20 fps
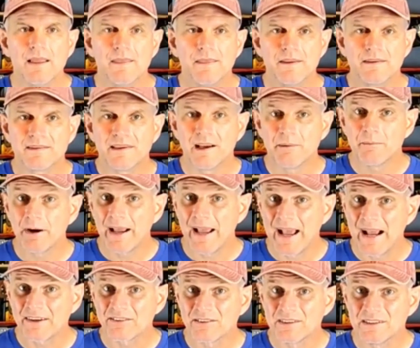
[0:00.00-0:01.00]
This camera
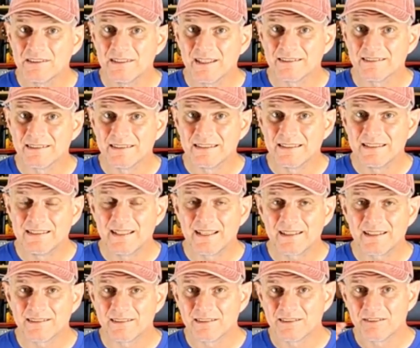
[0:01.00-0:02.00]
actually doesn't need
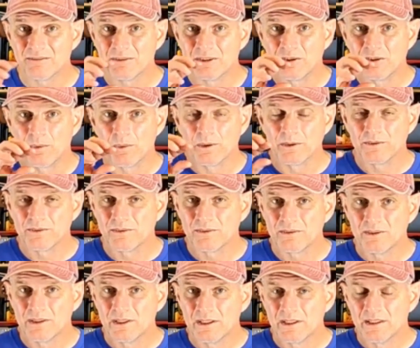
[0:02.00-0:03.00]
that because it records
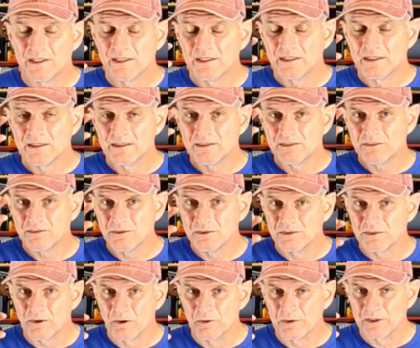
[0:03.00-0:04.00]
to
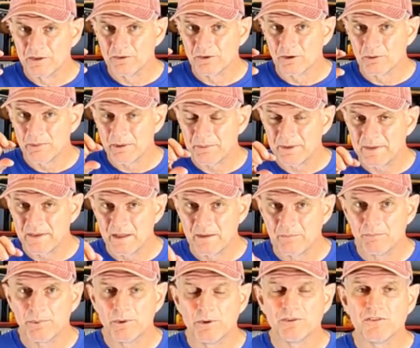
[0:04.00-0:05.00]
its own internal memory and
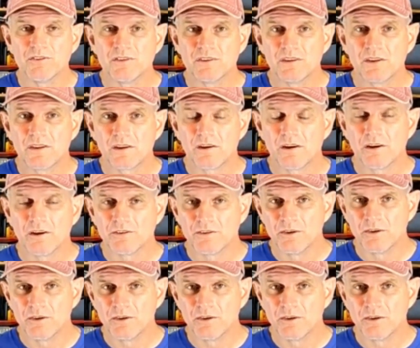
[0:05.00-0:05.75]
then pushes it to the card.